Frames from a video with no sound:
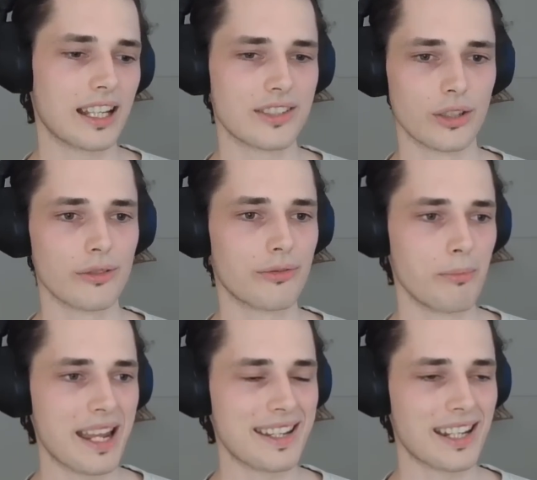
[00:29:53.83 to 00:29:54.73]
sort of
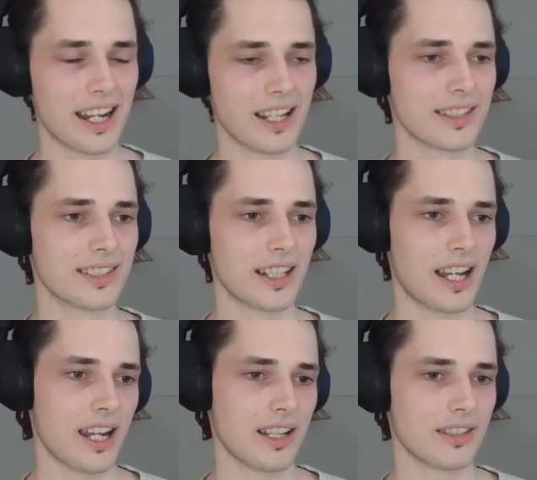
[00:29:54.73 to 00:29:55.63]
maintains
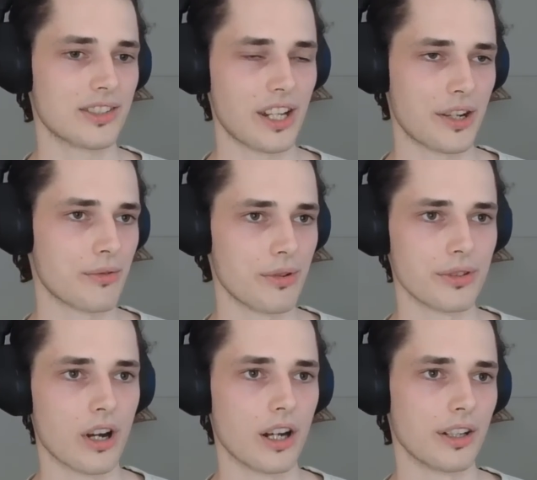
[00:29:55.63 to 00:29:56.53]
a state
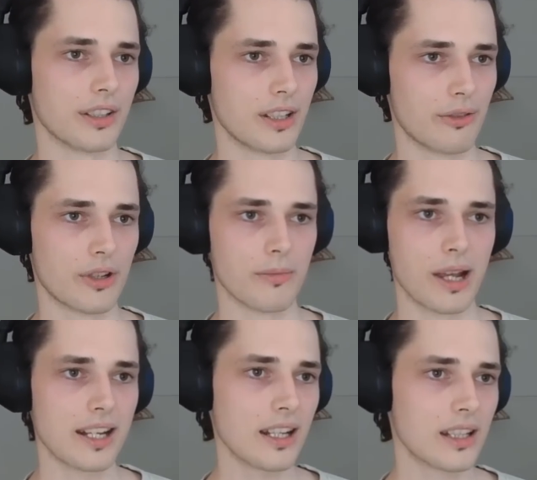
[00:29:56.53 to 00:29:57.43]
root on
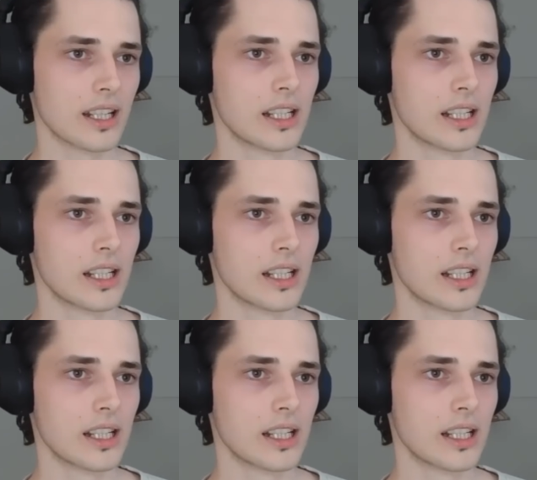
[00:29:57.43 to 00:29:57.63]
Ethereum mainnet.